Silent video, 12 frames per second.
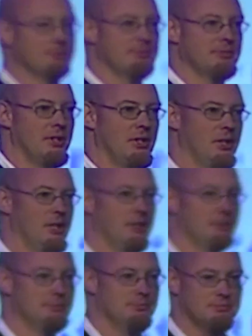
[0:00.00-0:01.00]

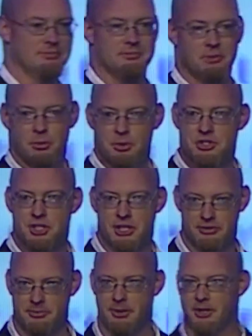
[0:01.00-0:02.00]
almost 7
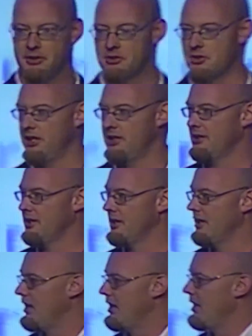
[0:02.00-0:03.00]
pounds, right?
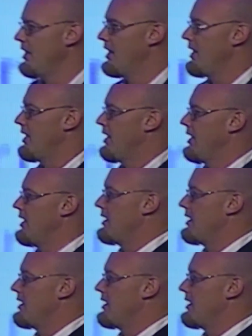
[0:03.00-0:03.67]
Then we